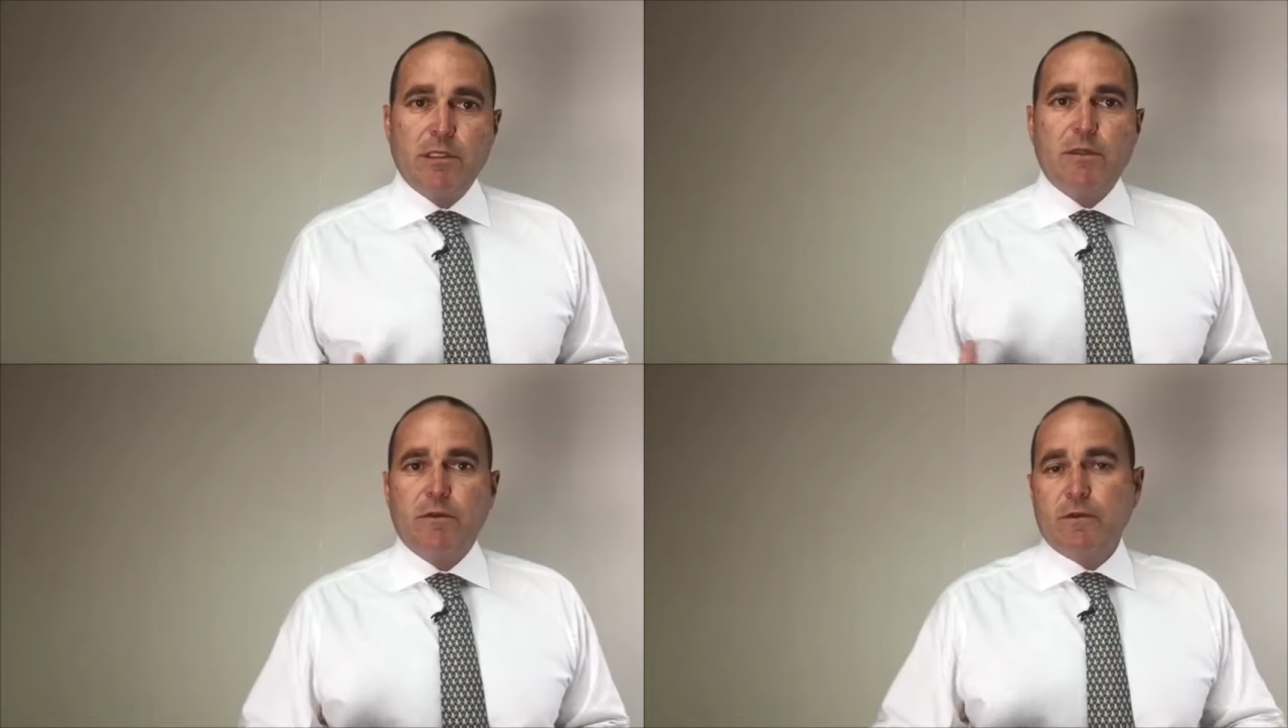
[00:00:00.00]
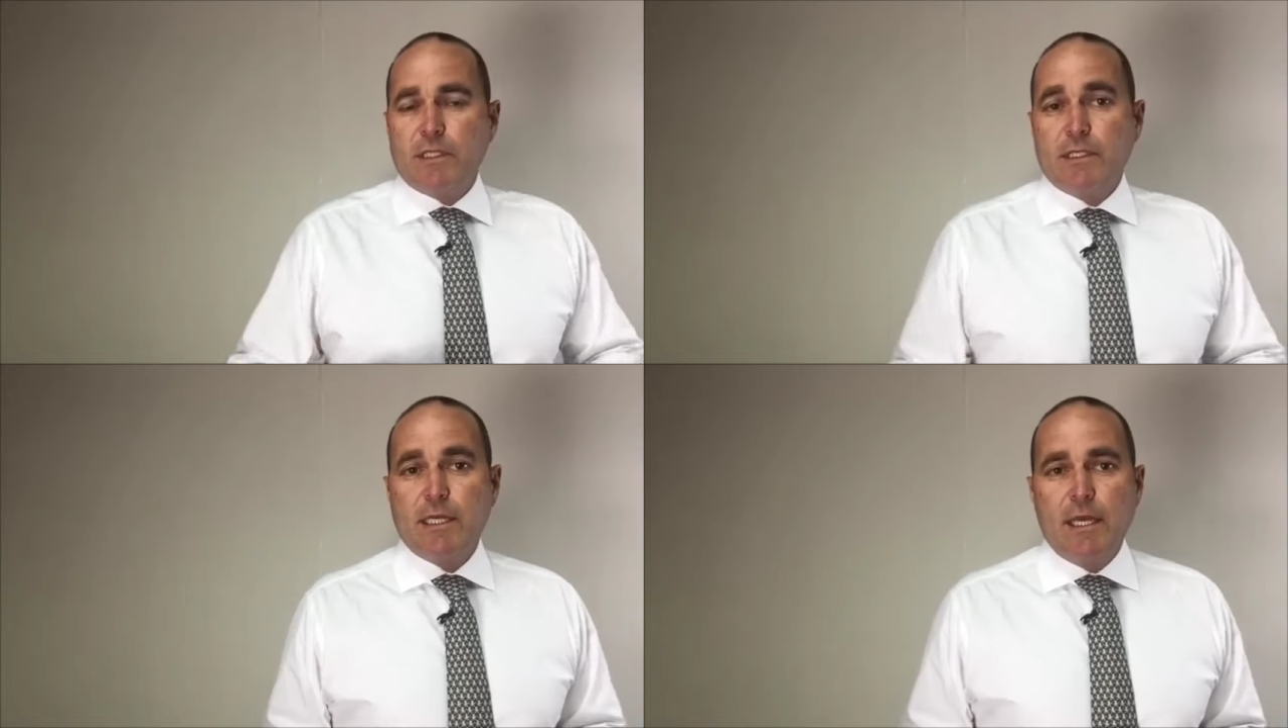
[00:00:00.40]
the
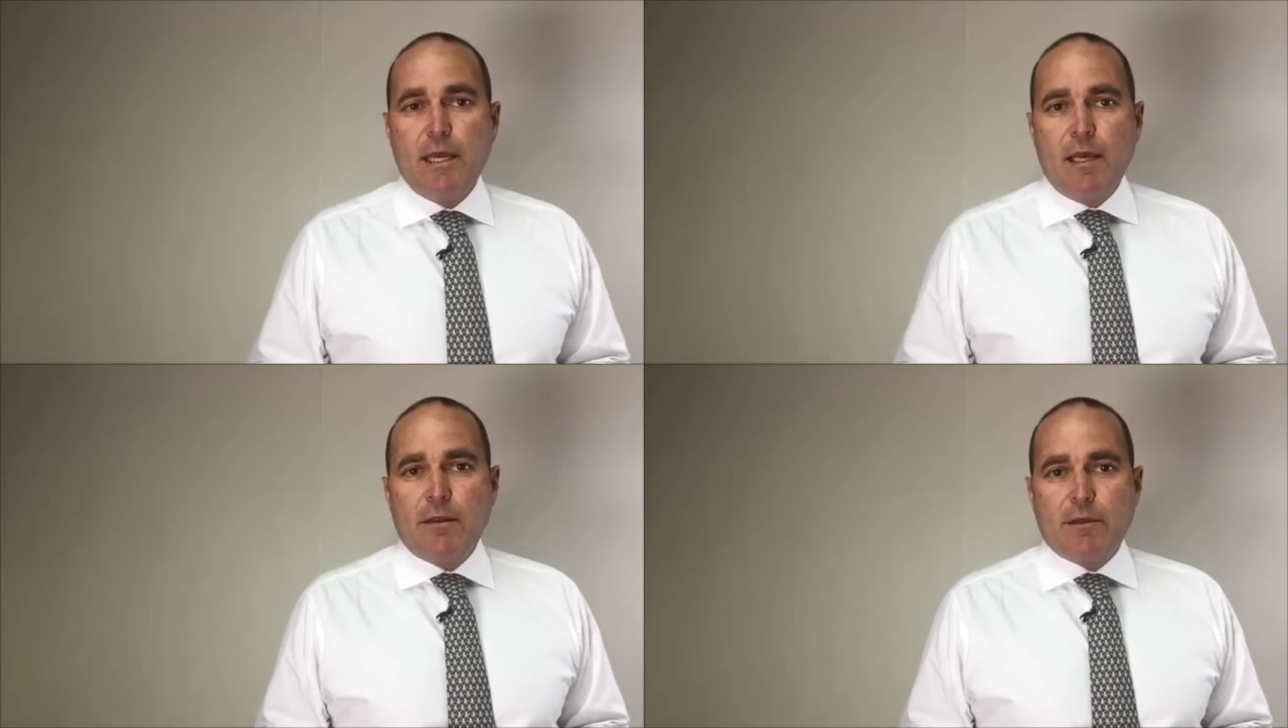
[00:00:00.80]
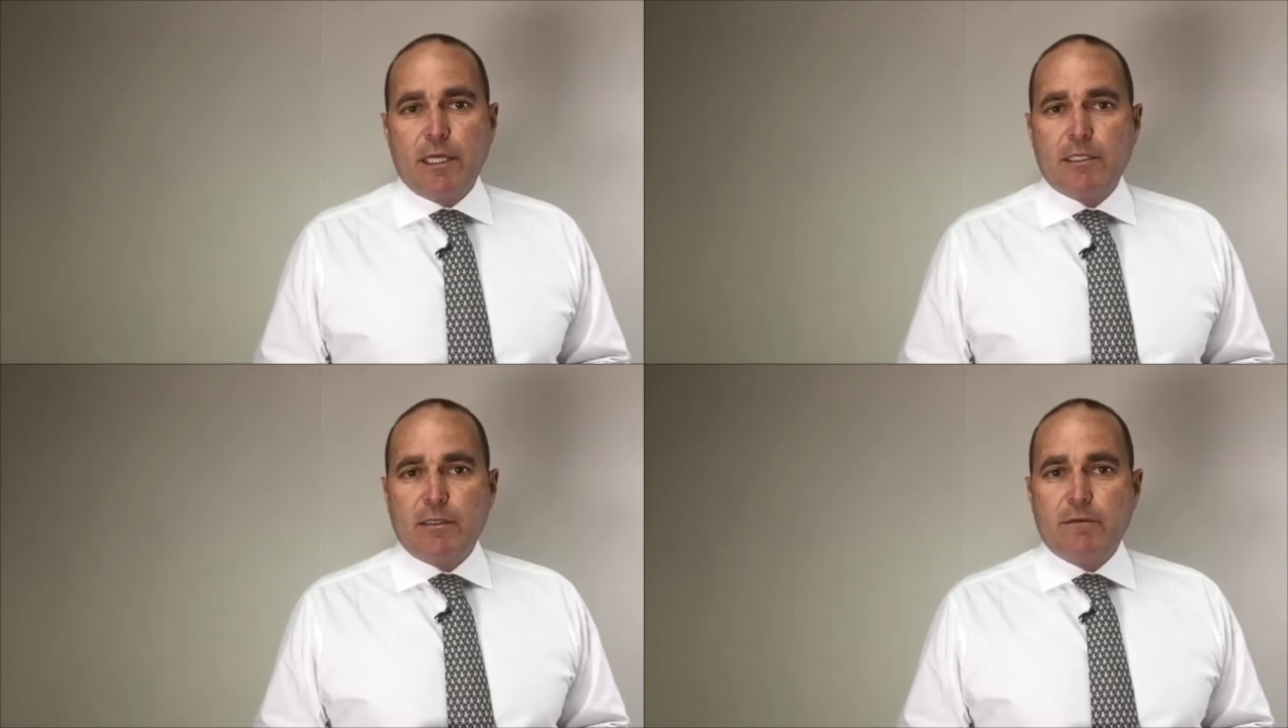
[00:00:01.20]
services that
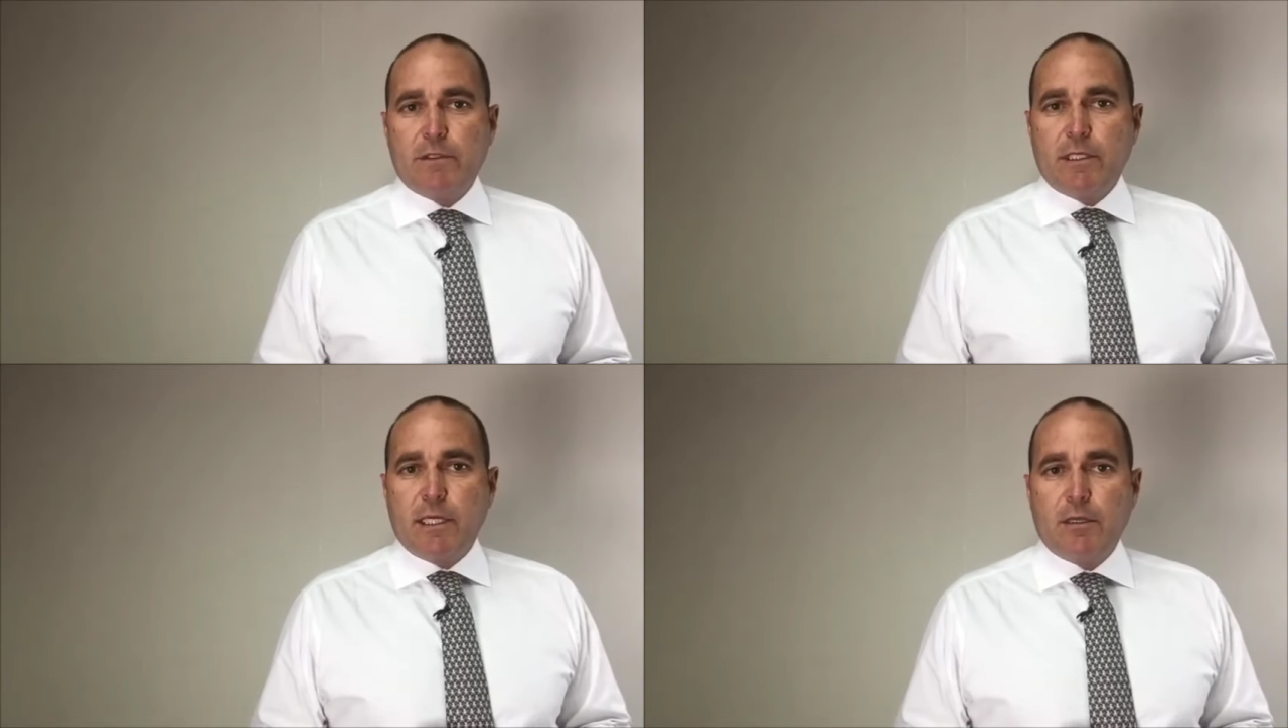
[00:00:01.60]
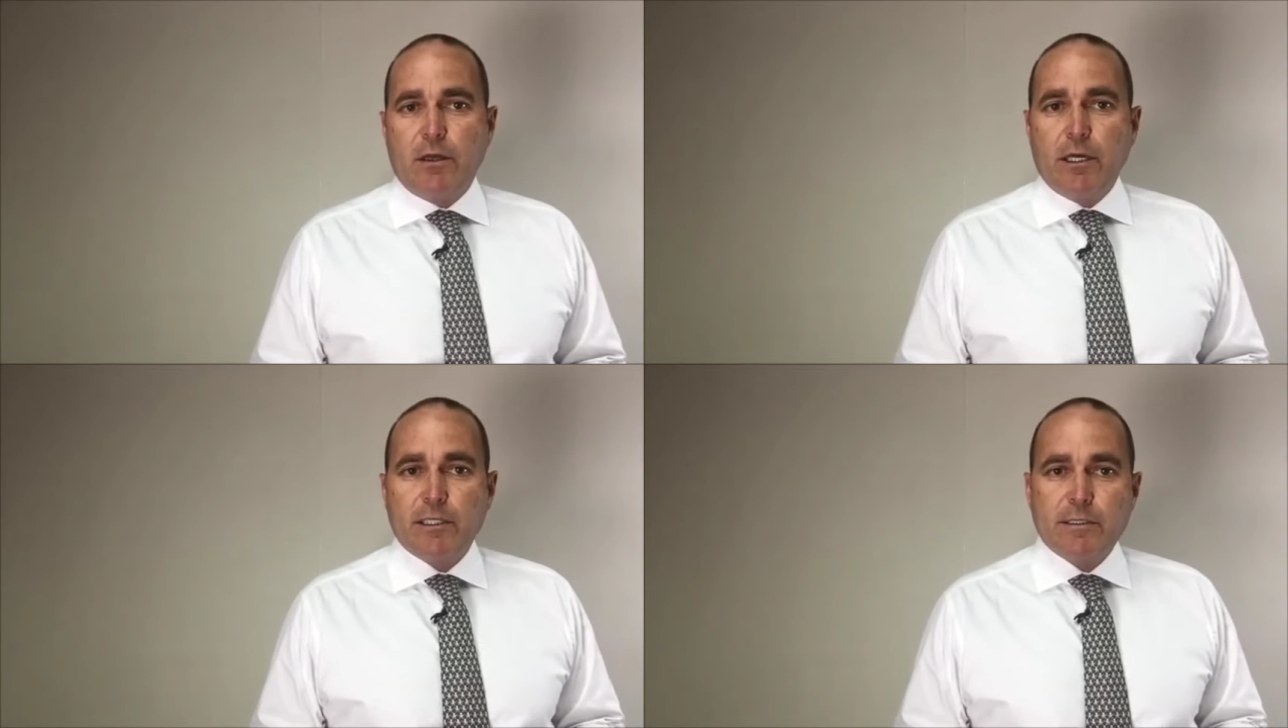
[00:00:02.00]
they deliver to their
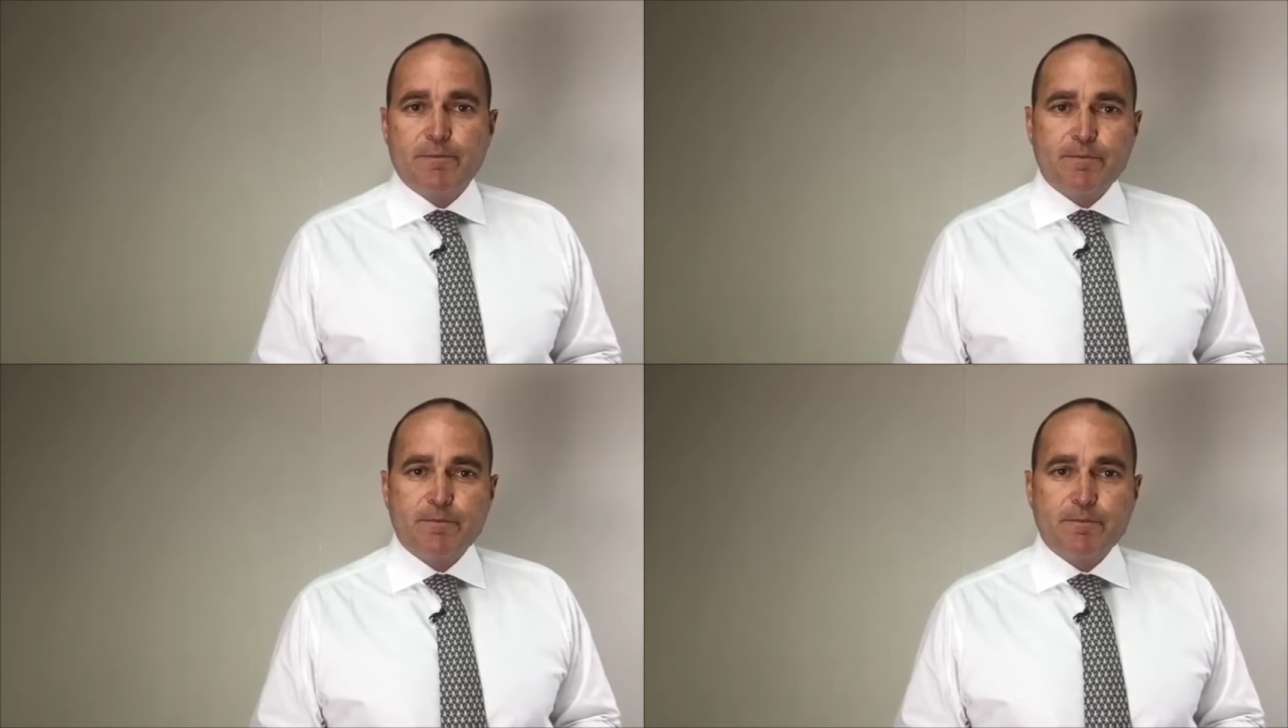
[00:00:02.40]
clients.